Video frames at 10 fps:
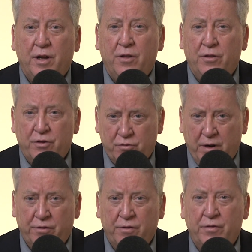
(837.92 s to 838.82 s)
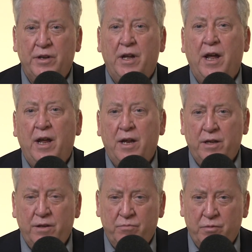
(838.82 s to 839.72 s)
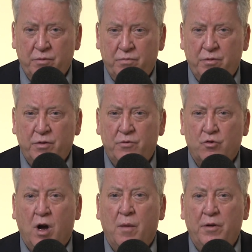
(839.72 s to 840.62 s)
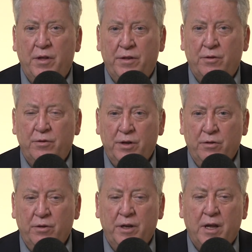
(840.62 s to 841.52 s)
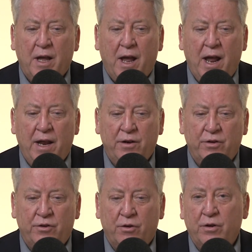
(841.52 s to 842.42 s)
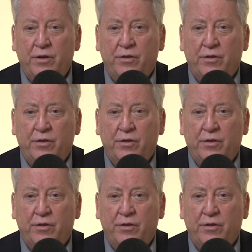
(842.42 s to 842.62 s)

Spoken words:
the stress of the day, the trauma that they're dealing, and to turn and